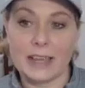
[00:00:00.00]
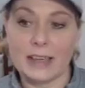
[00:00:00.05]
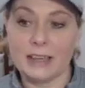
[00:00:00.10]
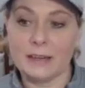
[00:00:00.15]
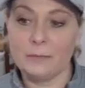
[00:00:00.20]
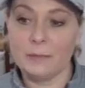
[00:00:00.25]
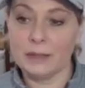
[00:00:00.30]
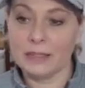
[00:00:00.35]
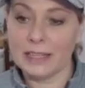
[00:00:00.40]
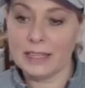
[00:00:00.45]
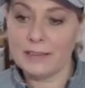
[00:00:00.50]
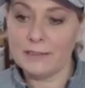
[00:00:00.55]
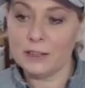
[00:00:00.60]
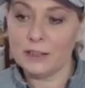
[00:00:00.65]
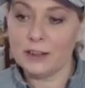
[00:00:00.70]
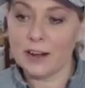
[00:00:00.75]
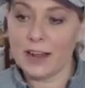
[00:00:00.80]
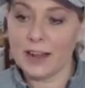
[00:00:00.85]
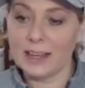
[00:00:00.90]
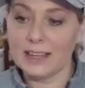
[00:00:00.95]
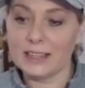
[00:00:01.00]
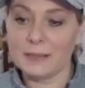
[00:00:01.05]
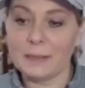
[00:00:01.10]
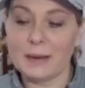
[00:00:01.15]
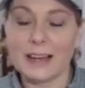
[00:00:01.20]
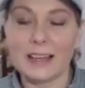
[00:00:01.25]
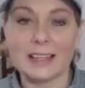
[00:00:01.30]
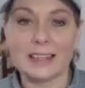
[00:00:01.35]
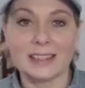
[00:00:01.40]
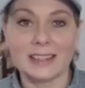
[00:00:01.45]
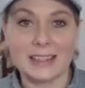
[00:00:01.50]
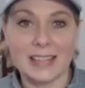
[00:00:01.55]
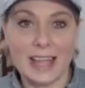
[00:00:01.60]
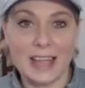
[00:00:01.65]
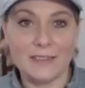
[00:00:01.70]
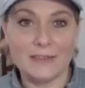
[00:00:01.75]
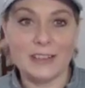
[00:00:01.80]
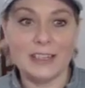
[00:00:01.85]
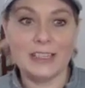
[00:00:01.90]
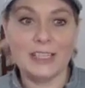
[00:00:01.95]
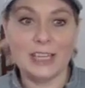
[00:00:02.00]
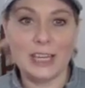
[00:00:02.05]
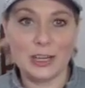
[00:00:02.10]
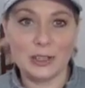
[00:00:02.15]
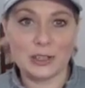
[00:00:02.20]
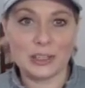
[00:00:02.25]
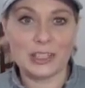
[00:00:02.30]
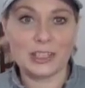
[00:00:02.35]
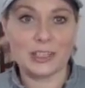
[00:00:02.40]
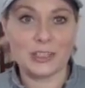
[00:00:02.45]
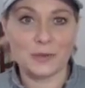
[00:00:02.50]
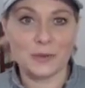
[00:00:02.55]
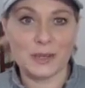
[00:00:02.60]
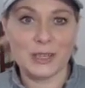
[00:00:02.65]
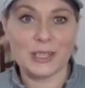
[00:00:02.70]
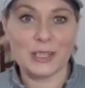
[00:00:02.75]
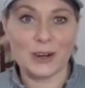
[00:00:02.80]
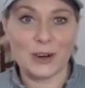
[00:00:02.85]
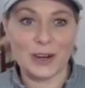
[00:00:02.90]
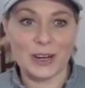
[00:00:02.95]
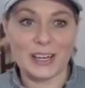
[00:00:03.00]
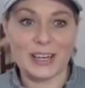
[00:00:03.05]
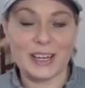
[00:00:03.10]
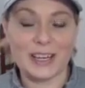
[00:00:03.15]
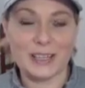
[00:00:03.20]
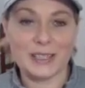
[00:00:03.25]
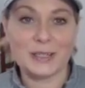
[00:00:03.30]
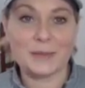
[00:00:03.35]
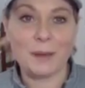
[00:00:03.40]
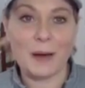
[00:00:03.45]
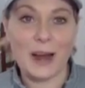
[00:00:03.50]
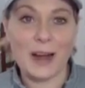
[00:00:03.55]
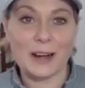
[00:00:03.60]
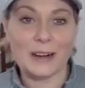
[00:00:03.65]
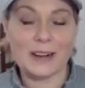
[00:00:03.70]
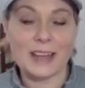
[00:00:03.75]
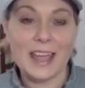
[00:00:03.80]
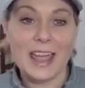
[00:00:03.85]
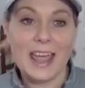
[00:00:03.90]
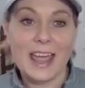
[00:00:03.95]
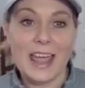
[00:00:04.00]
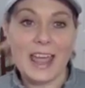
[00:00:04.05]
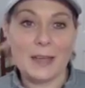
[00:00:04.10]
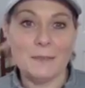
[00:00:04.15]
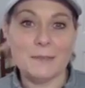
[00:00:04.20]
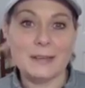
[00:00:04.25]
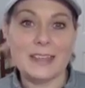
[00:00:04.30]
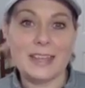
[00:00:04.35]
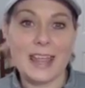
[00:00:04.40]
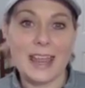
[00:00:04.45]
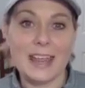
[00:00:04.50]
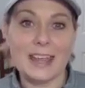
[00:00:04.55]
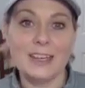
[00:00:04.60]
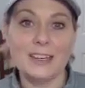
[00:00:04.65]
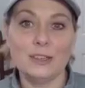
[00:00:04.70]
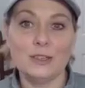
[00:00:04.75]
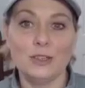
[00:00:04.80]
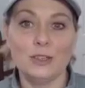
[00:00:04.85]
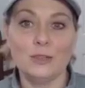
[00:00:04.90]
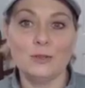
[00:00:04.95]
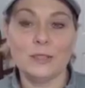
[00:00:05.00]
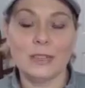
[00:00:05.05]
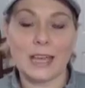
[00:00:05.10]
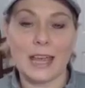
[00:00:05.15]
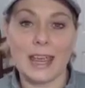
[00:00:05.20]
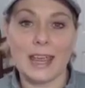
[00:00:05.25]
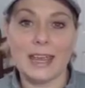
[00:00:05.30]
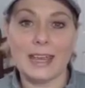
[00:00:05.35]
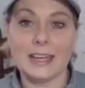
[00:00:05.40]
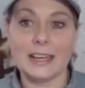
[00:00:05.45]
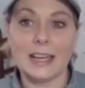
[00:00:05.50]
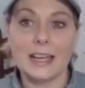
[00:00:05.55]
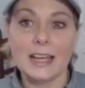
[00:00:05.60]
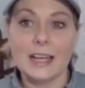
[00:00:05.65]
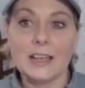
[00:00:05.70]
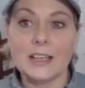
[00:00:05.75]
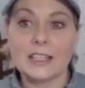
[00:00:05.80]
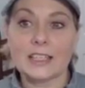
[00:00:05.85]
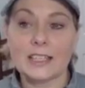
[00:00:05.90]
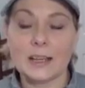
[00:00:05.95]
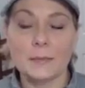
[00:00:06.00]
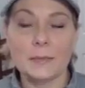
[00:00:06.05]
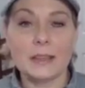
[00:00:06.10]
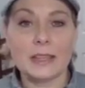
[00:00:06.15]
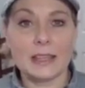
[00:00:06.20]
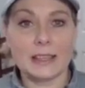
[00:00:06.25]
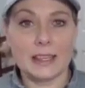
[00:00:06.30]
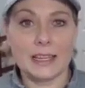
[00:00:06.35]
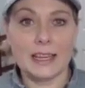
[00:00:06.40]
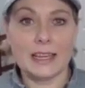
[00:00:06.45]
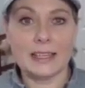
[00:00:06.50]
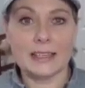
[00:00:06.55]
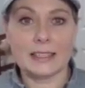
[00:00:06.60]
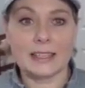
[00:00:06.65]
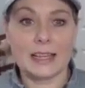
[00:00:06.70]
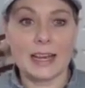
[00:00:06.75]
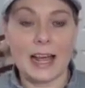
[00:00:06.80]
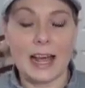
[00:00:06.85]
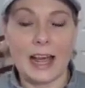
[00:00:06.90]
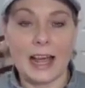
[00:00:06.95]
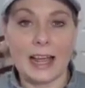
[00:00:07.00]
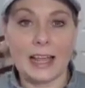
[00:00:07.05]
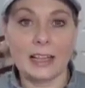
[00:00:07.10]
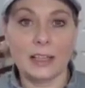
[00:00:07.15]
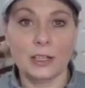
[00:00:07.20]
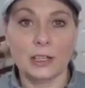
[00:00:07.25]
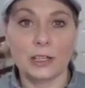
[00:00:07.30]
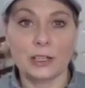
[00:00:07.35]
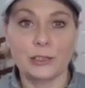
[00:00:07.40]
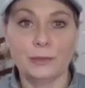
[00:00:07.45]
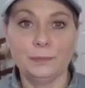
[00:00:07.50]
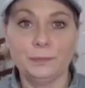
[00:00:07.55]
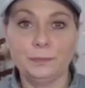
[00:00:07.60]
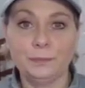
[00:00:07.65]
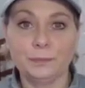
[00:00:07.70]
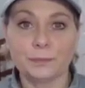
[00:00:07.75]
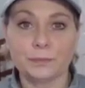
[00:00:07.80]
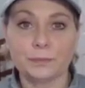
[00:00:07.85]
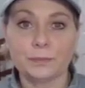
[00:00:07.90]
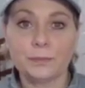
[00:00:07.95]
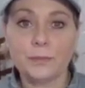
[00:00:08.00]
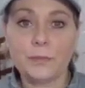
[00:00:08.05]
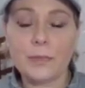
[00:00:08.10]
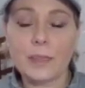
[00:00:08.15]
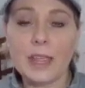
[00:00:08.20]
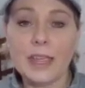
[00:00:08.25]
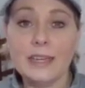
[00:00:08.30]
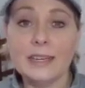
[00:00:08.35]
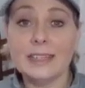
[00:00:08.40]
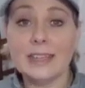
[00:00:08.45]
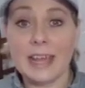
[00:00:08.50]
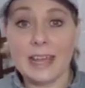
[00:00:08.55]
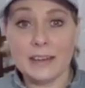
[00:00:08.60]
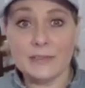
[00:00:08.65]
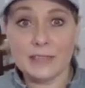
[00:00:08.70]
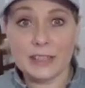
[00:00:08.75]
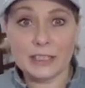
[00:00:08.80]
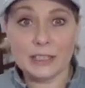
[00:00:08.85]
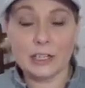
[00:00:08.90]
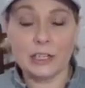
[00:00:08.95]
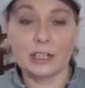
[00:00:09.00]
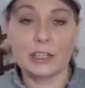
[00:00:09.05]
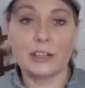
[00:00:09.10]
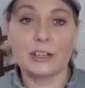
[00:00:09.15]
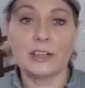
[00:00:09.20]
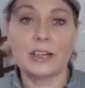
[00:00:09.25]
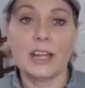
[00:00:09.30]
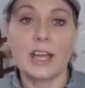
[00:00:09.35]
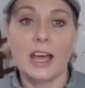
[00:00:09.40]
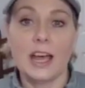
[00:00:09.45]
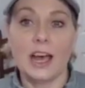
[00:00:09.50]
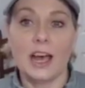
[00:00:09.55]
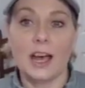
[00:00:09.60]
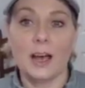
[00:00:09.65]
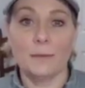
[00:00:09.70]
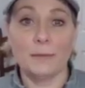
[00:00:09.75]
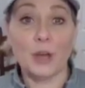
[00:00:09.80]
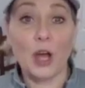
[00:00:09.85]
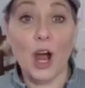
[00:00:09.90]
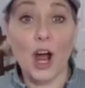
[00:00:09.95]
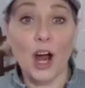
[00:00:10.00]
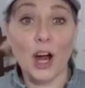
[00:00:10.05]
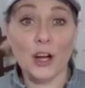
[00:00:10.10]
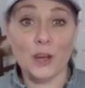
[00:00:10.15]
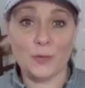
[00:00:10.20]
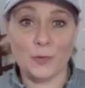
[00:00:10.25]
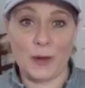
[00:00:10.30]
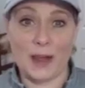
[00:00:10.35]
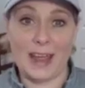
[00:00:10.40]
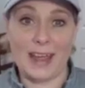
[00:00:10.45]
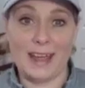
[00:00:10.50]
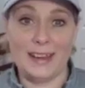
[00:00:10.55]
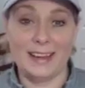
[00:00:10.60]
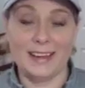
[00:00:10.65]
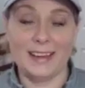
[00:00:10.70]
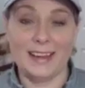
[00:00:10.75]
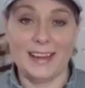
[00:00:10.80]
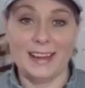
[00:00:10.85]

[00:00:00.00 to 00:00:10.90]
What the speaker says: And believe it or not, it's been 11 years since we started Inspired and began to take some of the things that I learned and David learned the hard way.